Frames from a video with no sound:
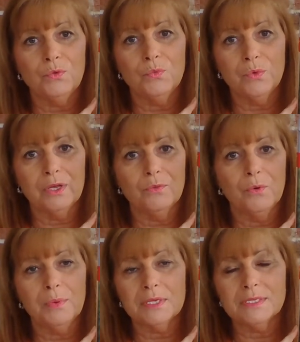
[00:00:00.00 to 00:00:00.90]
It
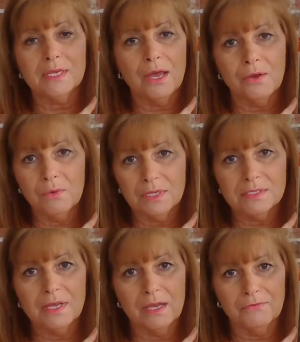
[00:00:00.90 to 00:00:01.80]
will be so
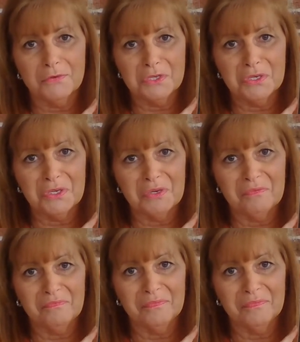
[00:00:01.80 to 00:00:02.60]
insightful to you.